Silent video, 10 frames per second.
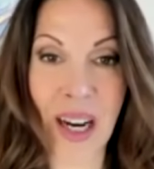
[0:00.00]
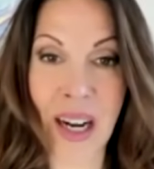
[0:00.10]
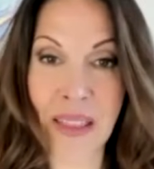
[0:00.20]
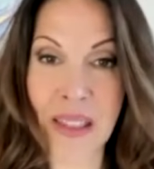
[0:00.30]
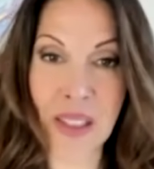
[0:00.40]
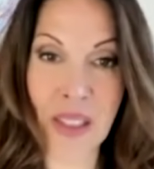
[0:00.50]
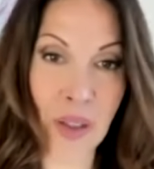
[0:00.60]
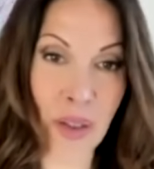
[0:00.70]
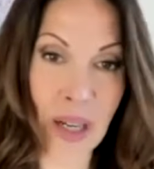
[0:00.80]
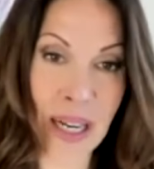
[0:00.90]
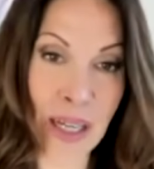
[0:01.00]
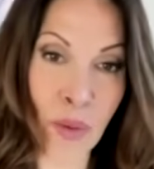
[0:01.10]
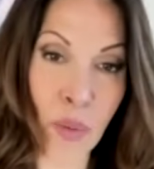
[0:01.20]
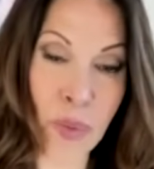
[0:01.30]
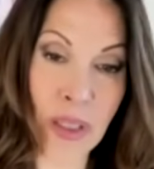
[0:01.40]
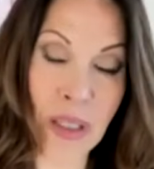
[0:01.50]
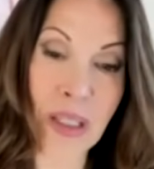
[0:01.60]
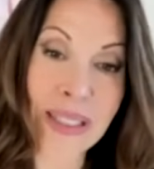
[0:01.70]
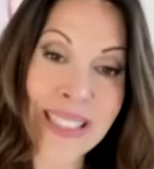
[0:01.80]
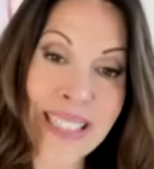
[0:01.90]
And this year I will be
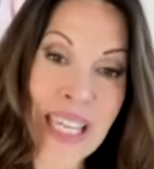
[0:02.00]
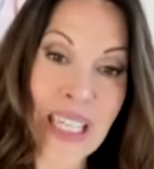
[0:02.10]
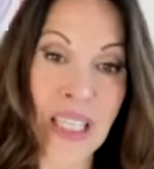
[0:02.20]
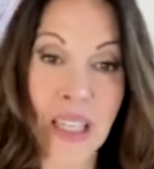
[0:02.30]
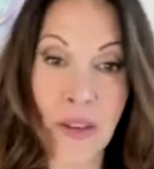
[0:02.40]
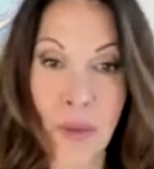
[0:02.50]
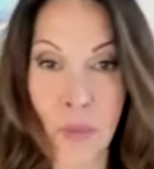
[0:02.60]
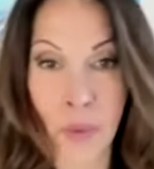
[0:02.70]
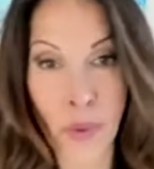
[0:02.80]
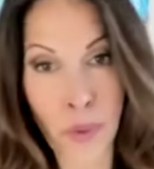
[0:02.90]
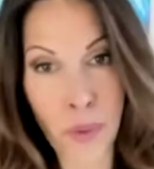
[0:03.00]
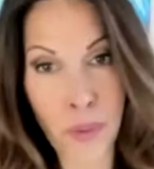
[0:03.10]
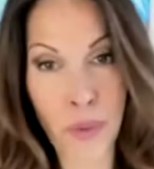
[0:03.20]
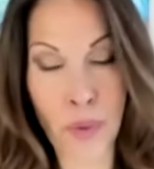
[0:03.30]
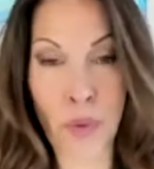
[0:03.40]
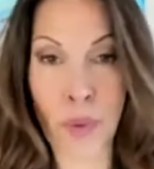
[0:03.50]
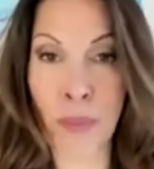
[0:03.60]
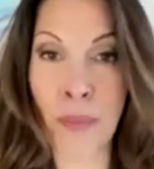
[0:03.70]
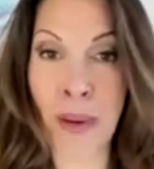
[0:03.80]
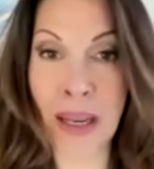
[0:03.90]
taking everyone through
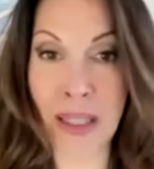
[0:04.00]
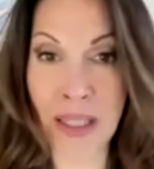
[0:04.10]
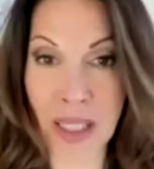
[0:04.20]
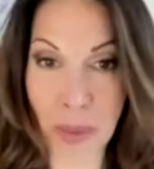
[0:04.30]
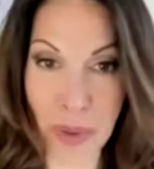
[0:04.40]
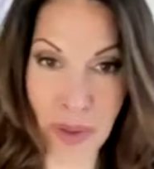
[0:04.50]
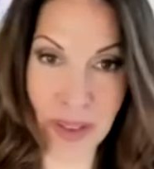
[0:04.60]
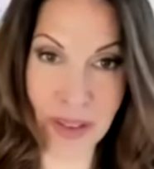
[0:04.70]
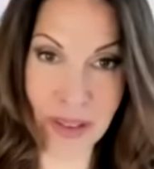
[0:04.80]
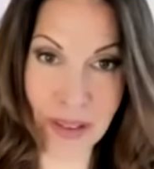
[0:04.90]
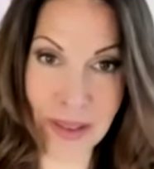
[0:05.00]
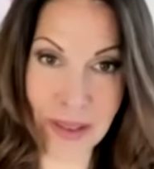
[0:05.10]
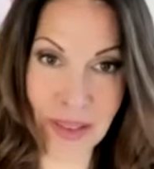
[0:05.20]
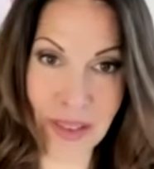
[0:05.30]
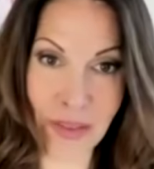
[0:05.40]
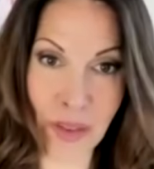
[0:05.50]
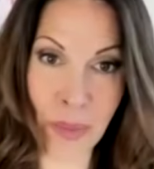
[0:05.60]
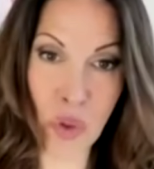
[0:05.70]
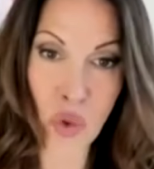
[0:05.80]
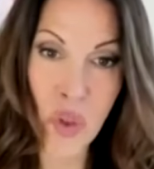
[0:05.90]
my experience from
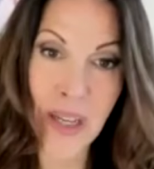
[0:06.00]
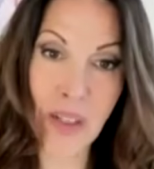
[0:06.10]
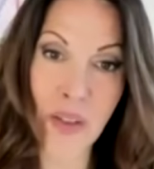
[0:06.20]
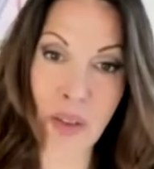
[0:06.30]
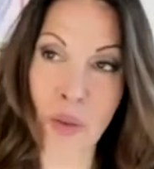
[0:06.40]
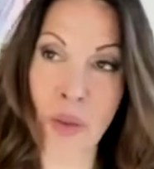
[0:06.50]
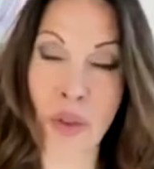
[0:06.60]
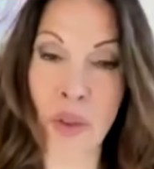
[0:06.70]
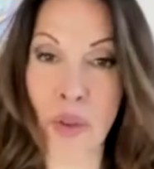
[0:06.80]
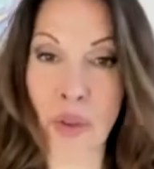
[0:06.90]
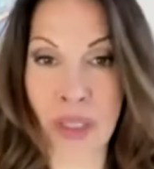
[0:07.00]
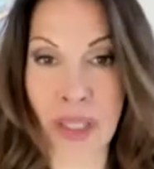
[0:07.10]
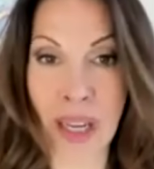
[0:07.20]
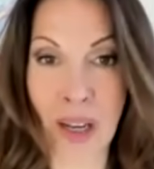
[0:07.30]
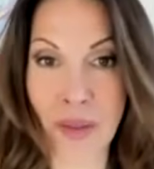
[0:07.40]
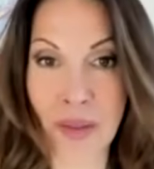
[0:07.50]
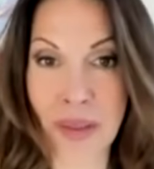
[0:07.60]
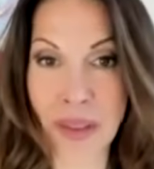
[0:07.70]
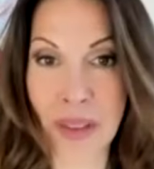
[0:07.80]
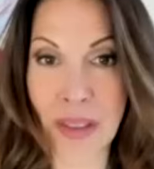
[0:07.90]
a child to an adult to now
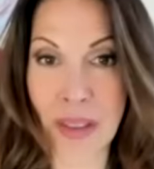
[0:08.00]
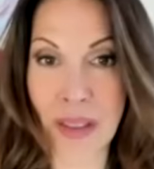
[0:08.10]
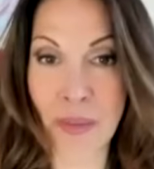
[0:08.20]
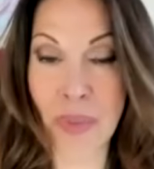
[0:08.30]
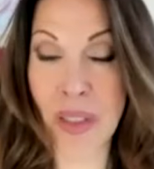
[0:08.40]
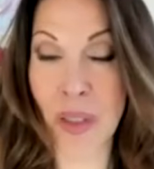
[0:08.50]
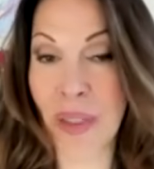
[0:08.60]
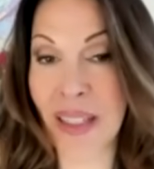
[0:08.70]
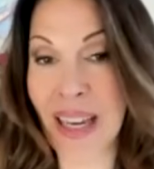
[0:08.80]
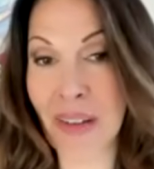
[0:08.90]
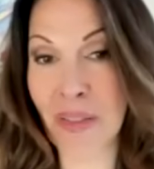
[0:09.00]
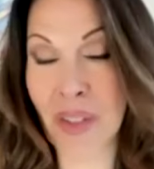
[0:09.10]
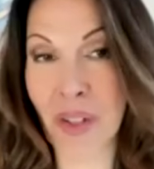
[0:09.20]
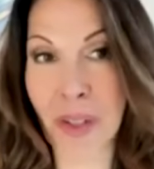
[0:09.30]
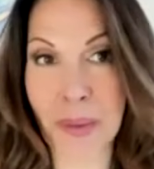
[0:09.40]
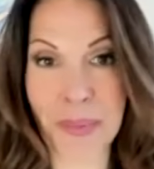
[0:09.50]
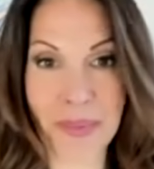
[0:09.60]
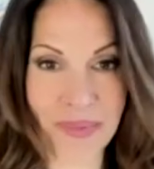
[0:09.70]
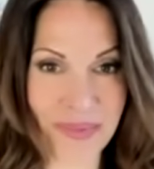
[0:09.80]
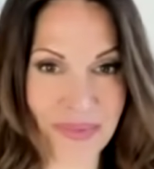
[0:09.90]
and becoming an avatar.
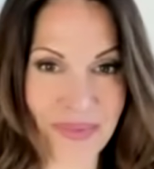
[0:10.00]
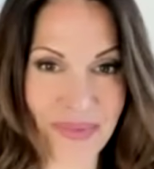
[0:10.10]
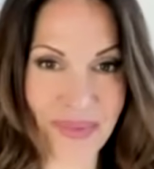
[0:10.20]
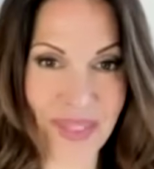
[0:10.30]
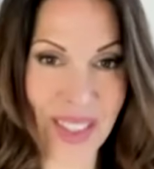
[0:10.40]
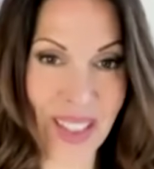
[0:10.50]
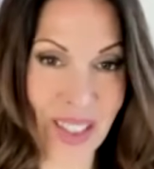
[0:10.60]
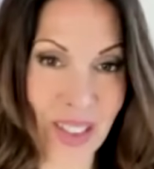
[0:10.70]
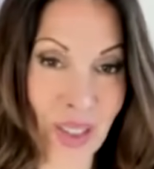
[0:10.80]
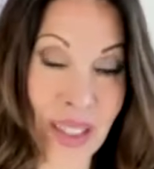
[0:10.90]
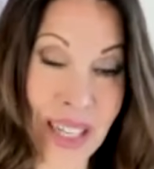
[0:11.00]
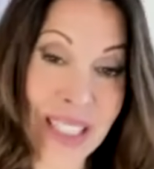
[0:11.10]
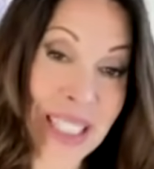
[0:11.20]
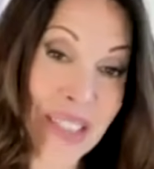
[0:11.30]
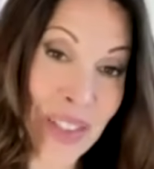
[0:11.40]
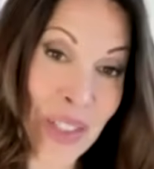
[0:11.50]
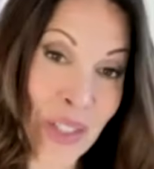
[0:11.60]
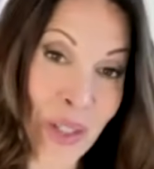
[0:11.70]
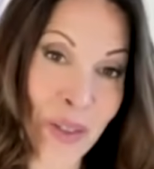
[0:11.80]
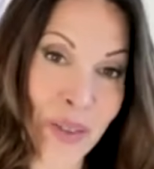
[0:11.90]
So that TV
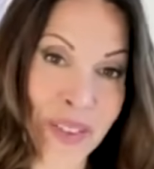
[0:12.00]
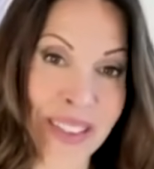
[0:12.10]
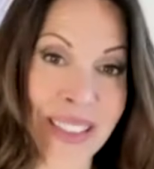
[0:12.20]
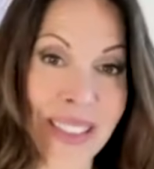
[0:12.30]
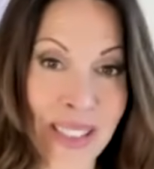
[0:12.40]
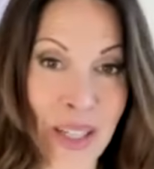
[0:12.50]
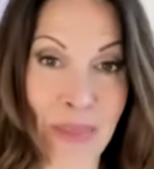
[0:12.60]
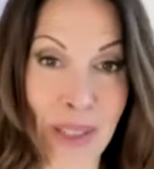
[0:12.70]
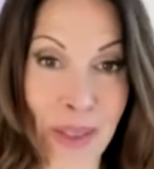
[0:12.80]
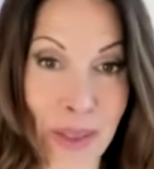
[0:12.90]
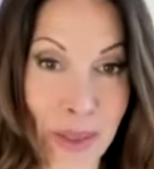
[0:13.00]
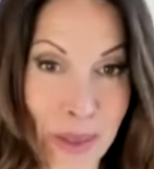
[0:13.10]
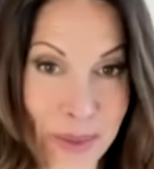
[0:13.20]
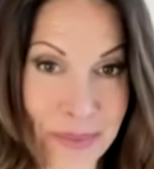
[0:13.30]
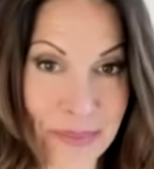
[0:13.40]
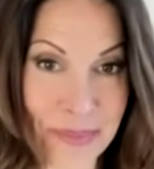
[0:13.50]
show is coming soon.